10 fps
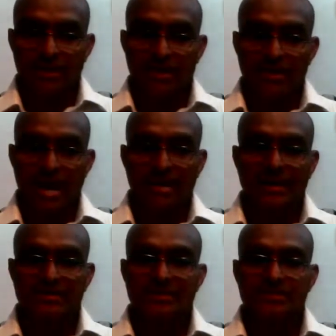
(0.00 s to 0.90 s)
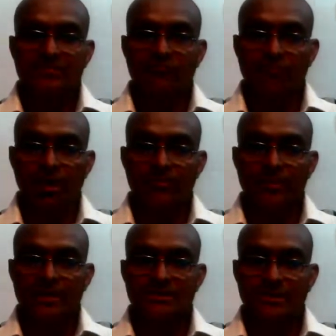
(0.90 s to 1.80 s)
or unless it is
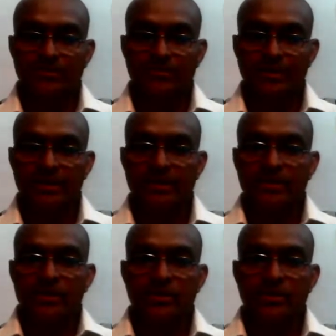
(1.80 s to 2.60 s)
formed as a company